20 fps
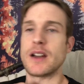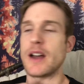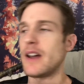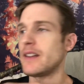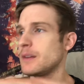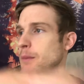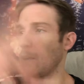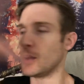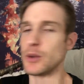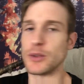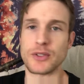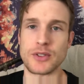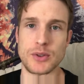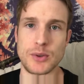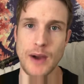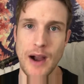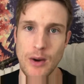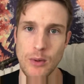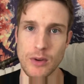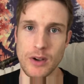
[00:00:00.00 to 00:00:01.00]
as opposed to
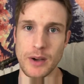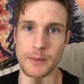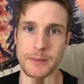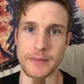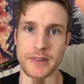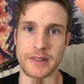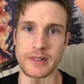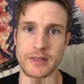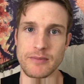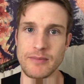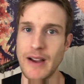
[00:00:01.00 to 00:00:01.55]
outcomes.